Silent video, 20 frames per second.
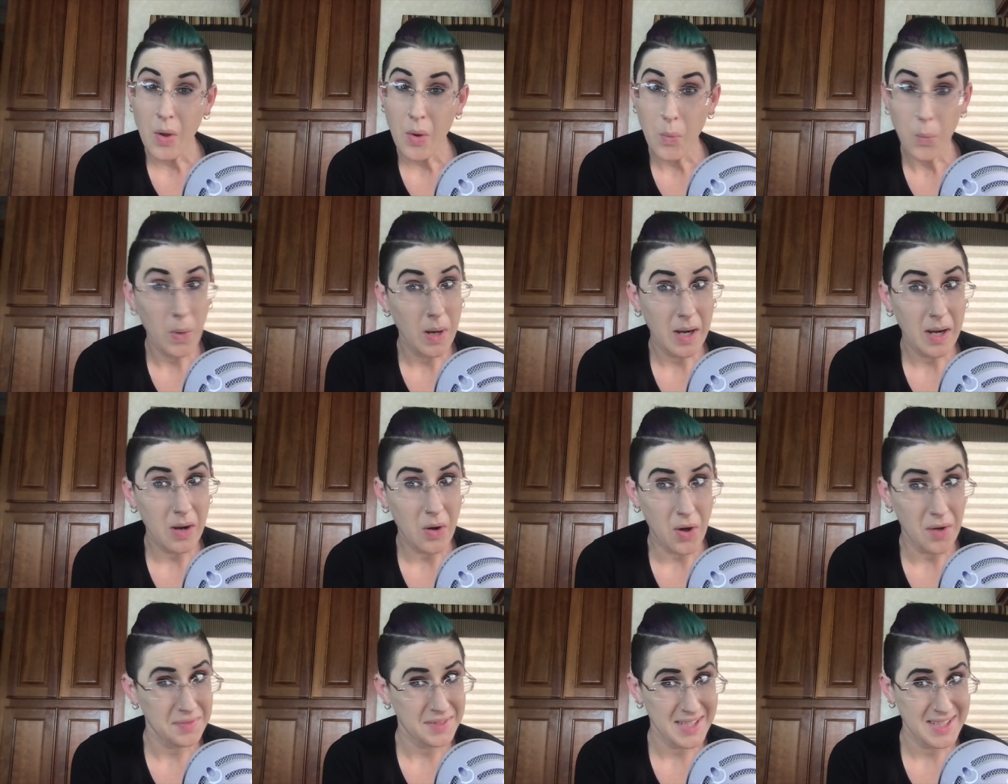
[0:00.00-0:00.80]
we're
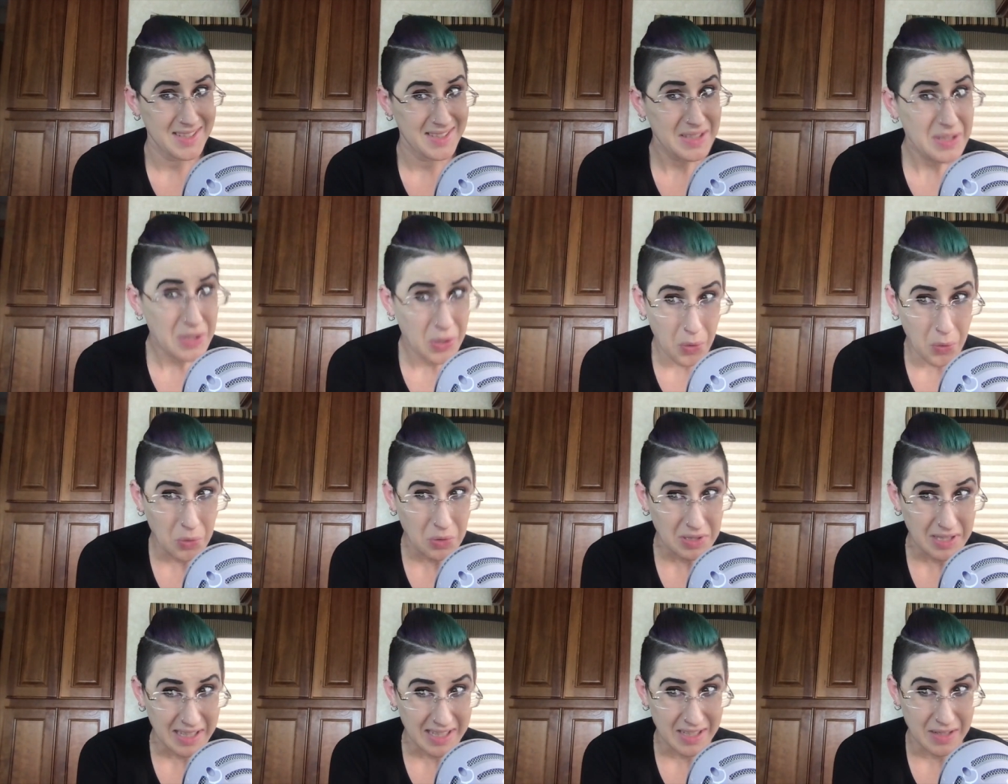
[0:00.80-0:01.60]
often
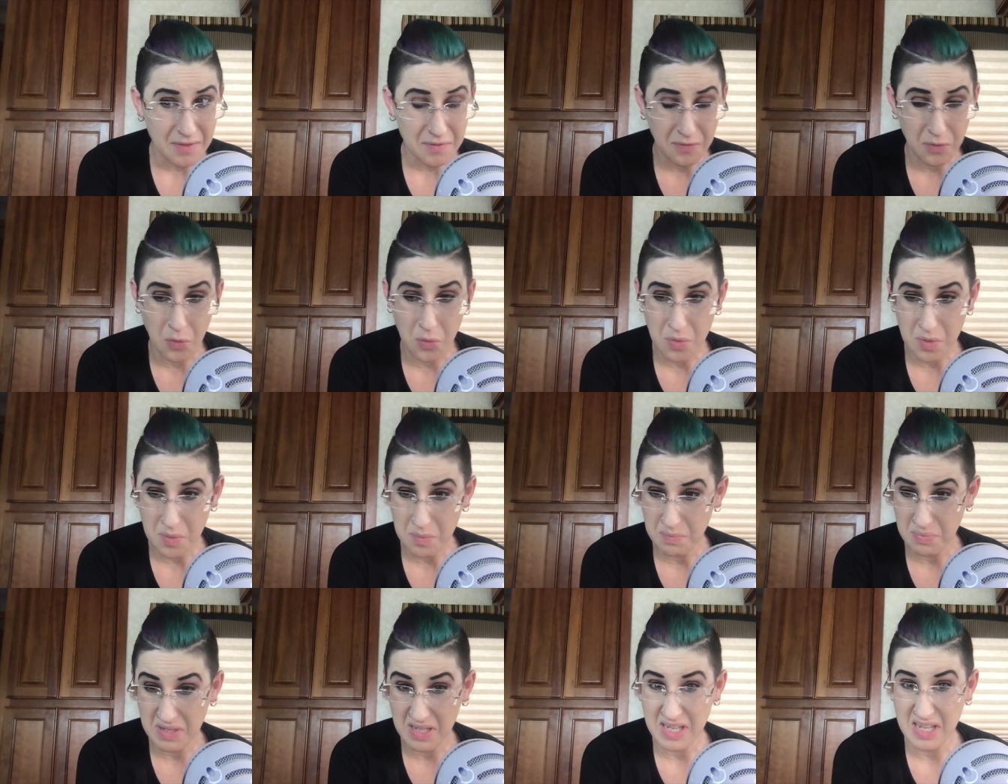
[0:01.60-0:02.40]
scolded for
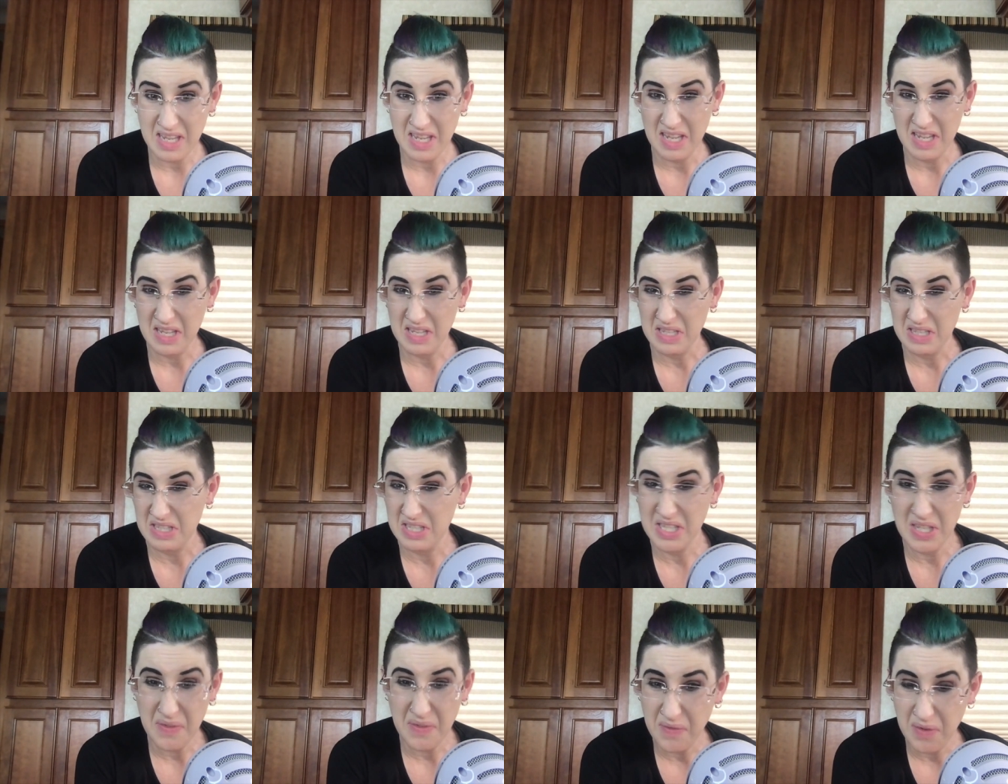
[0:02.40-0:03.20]
being
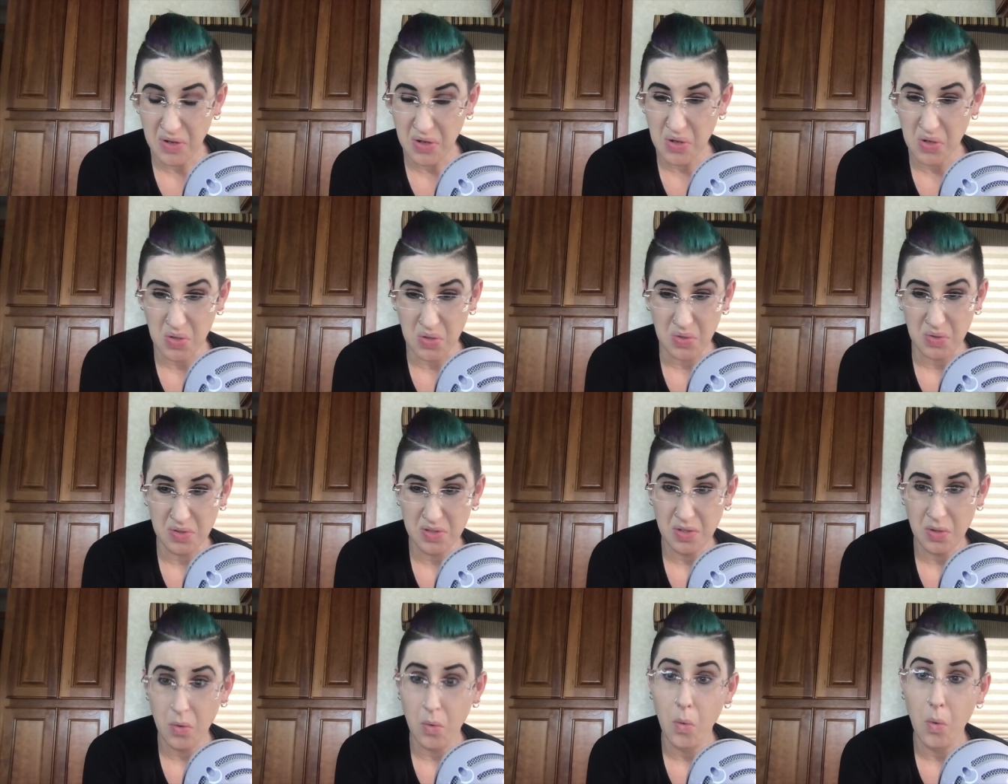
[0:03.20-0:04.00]

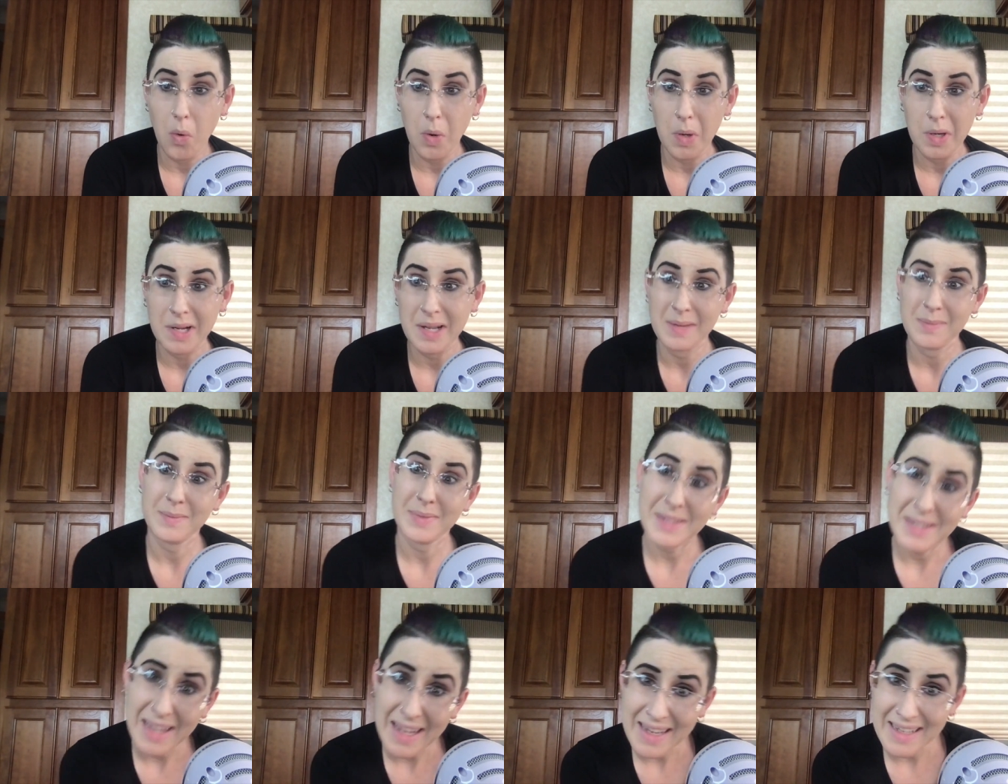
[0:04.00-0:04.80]
difficult or
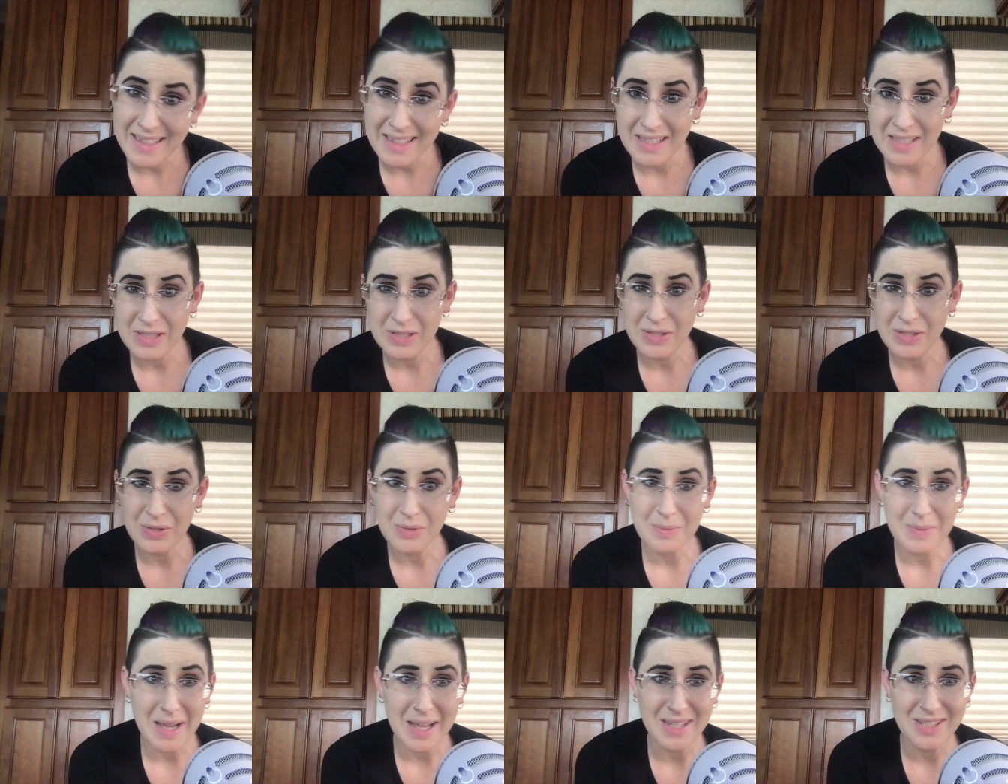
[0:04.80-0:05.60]
complaining too
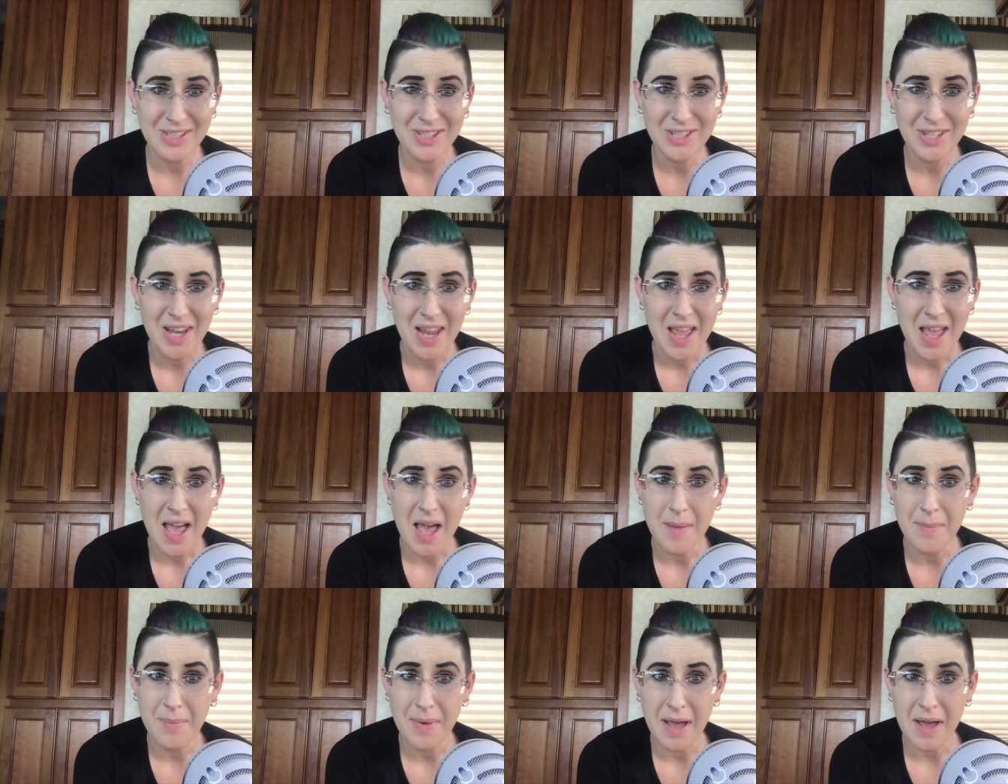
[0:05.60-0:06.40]
much
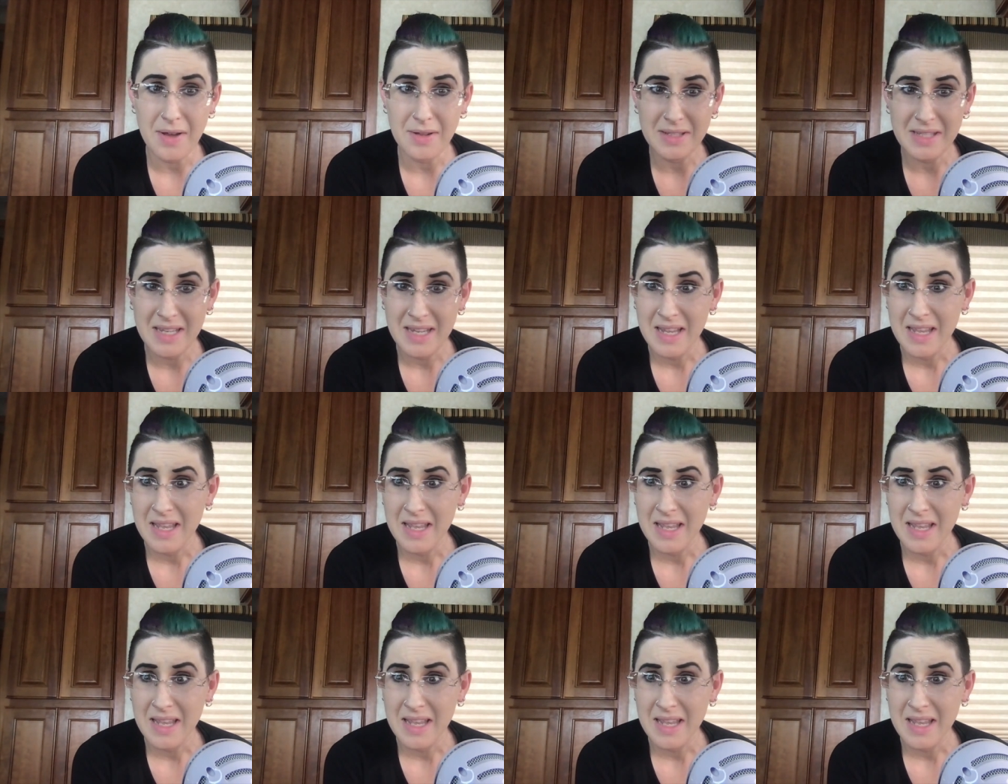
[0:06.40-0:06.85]
about